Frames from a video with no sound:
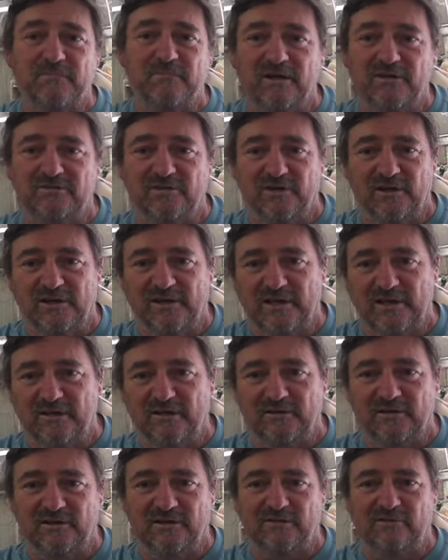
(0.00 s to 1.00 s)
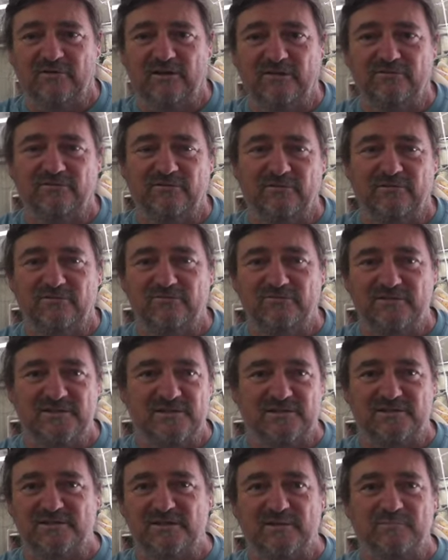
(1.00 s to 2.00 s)
until I get like an iPhone
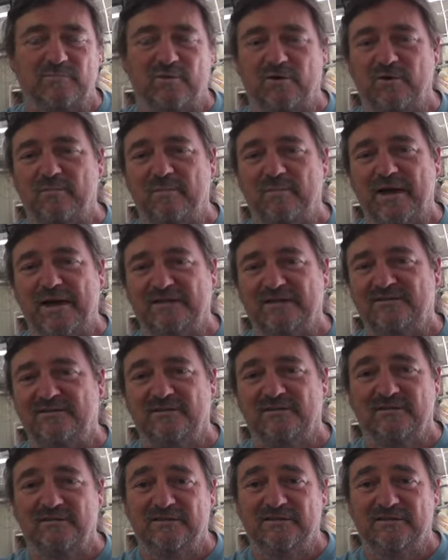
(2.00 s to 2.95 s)
16 Pro Max,